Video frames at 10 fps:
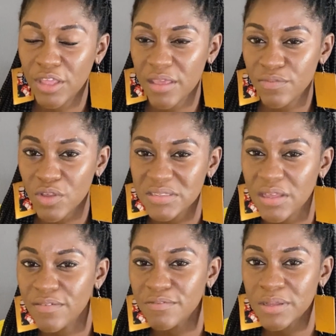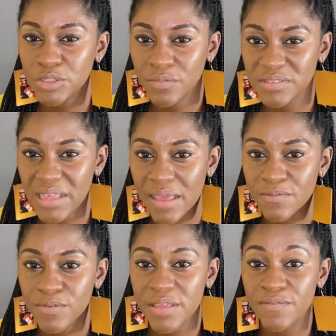yourself a bit of time.
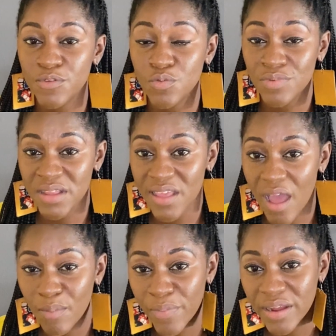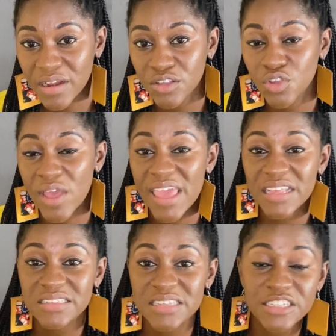If you really are pregnant, your
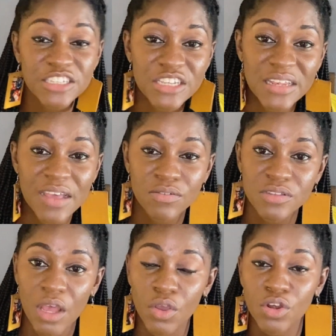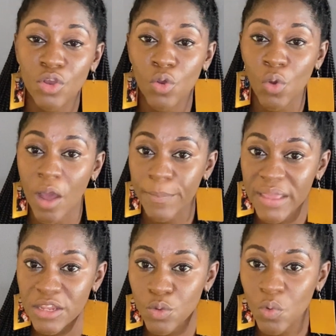HCG levels are gonna go up,
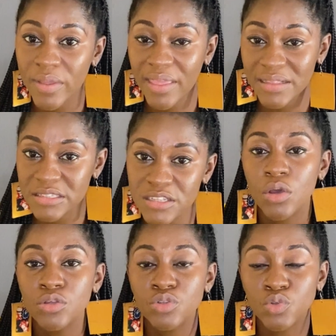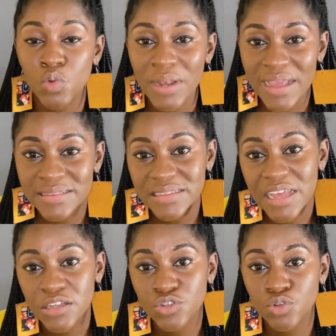and you will get 2 lines that
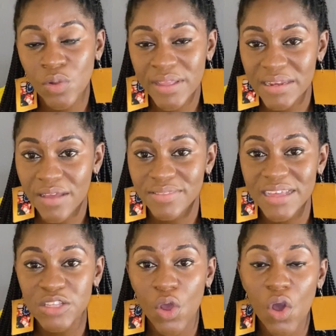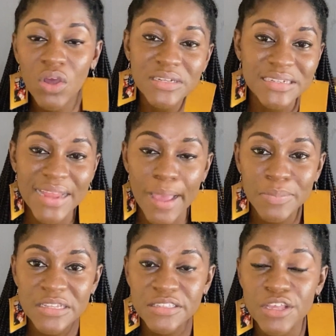are strong enough that
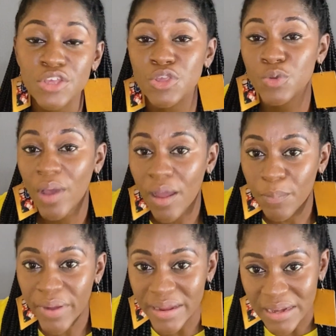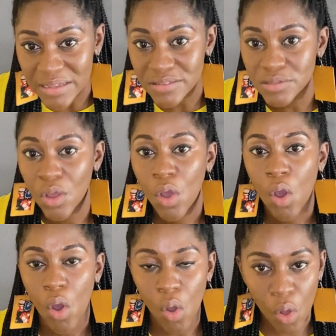undeniably say you are pregnant.
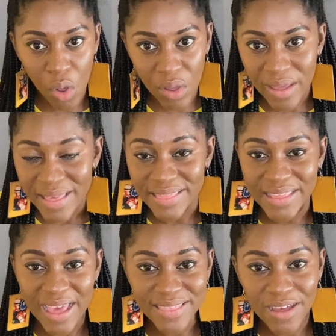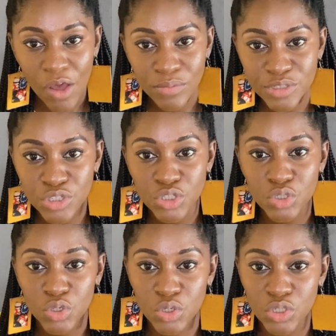Or the other option you
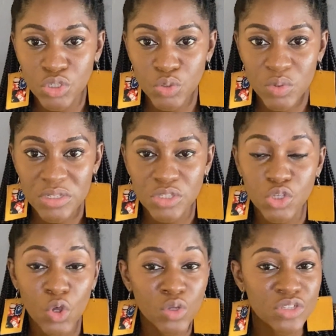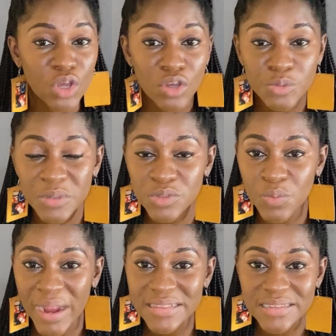could do is to go to the hospital
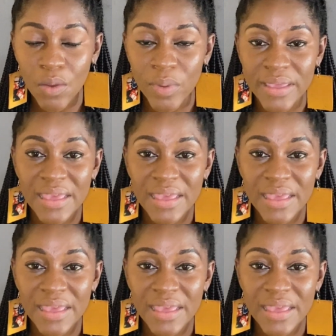right away.